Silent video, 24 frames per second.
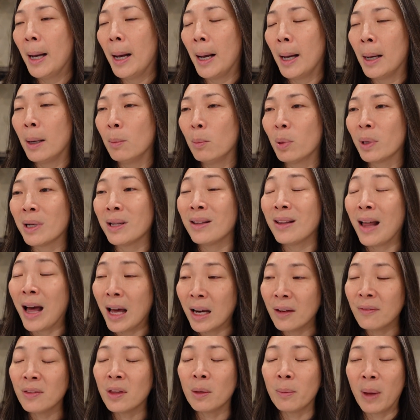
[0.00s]
Um, but a
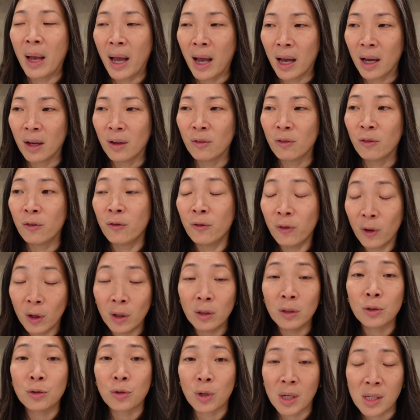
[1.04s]
lot of them have
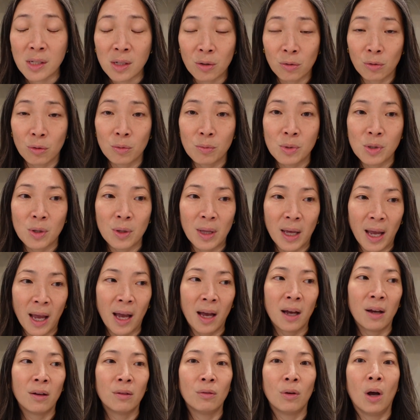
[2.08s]
full dressing rooms. So they
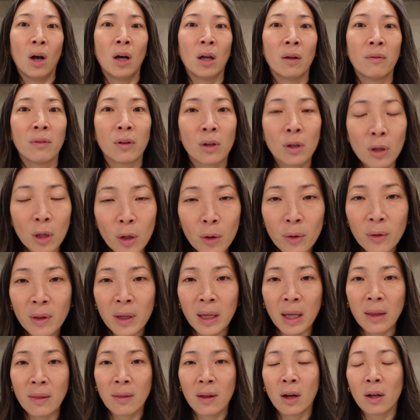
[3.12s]
have all of their
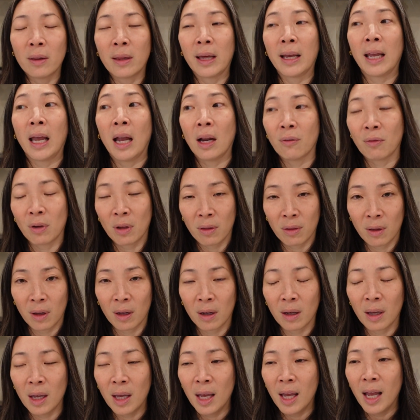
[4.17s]
clothing in there, like
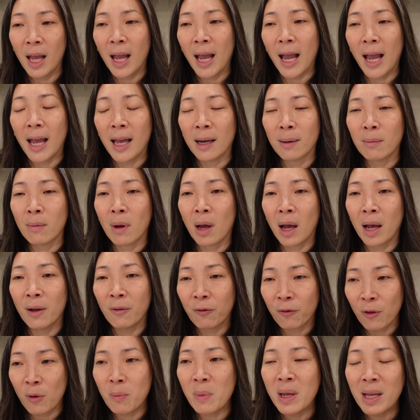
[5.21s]
everything. And
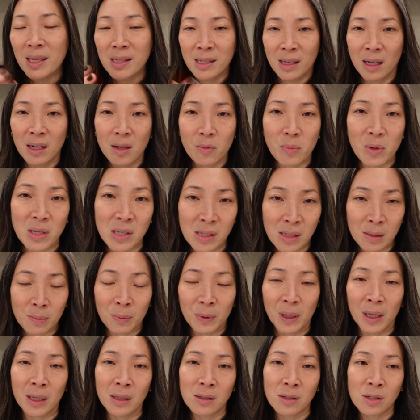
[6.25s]
for me, it's gonna be
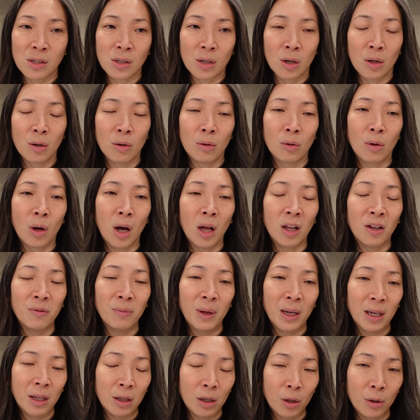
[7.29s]
split. So all of
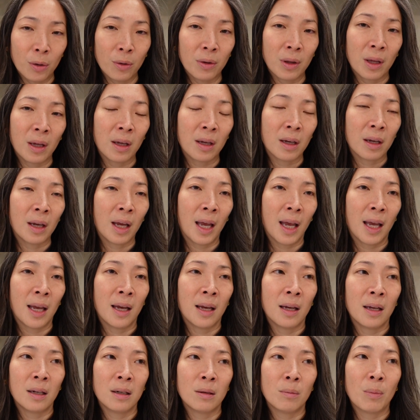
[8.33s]
my clothing
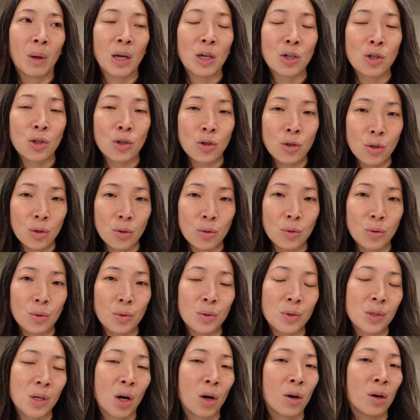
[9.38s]
and my
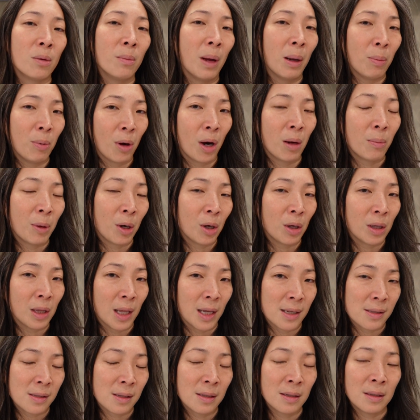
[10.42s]
shoes are in my primary
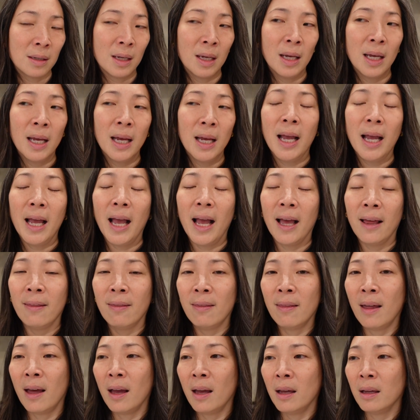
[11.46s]
closet.
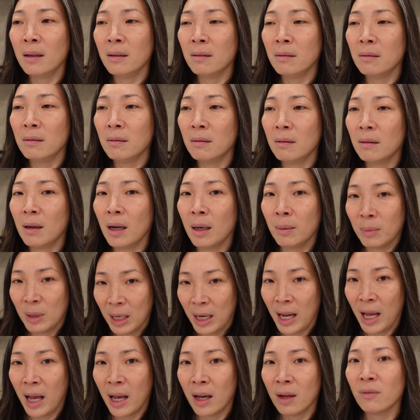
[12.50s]
And then I'm
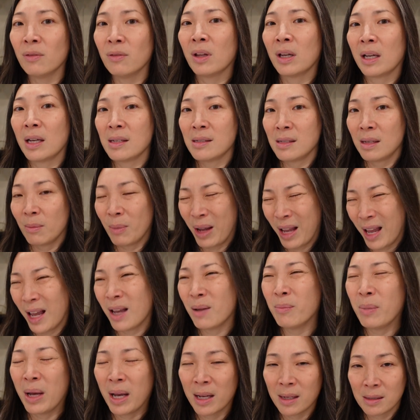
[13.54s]
gonna have, like I said, my
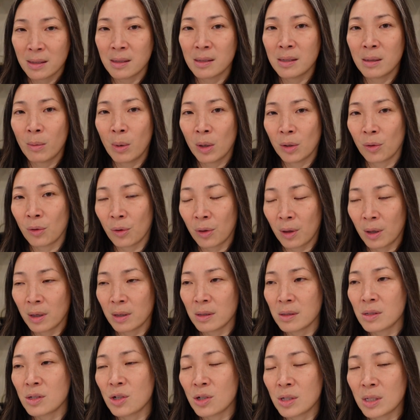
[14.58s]
handbags and some other
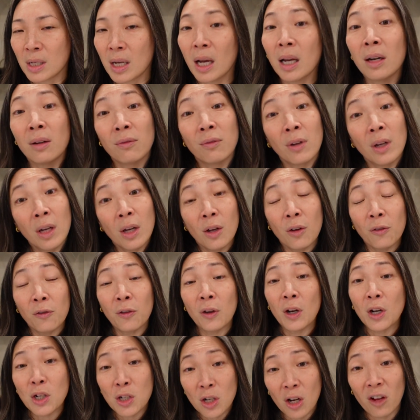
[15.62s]
things just to kind of
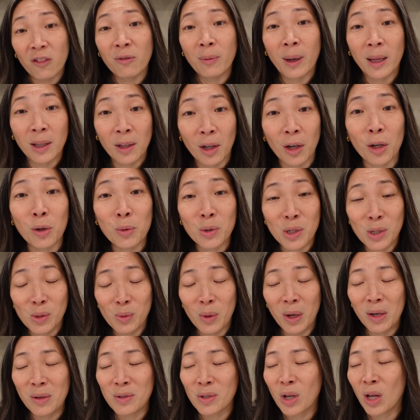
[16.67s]
finish off my look, which is why
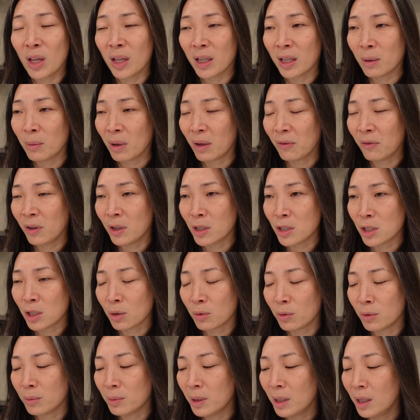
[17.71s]
I was calling it my finishing
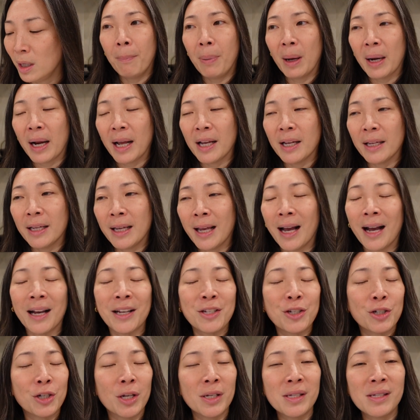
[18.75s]
room. But I, yeah, I
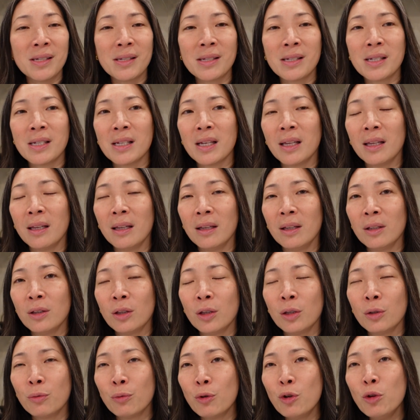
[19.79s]
just,
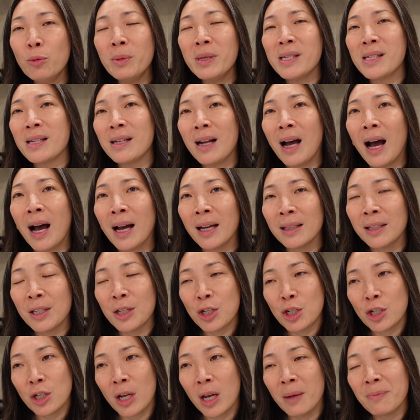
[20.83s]
the room isn't oddly
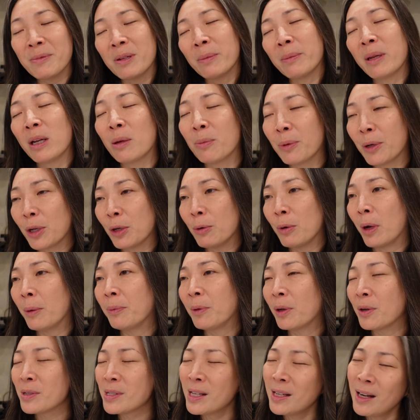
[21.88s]
shaped. I mean, I'll bring you up
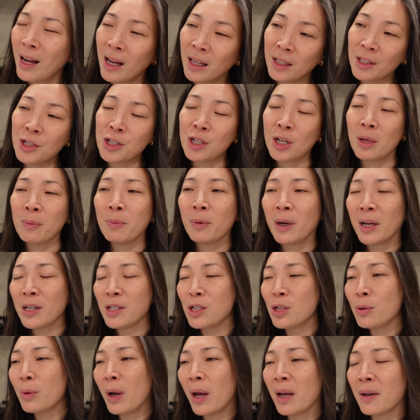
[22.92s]
there. It's not oddly shaped, but I
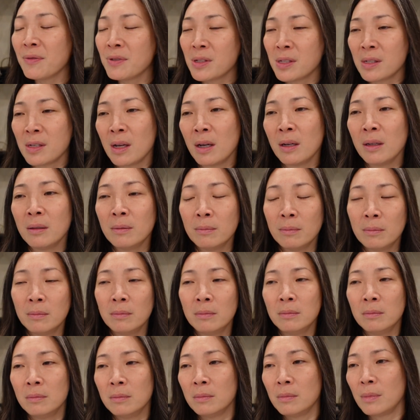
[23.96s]
do have
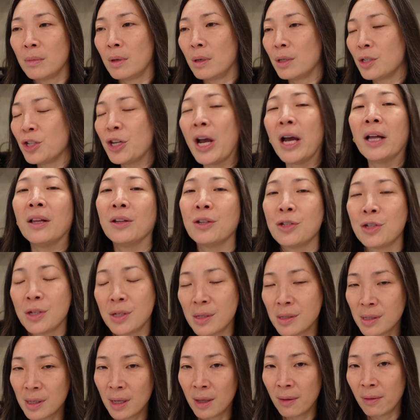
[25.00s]
some
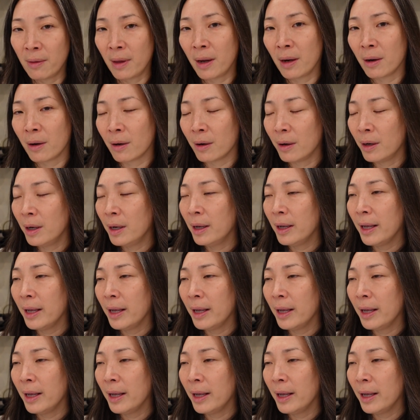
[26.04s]
challenges in there.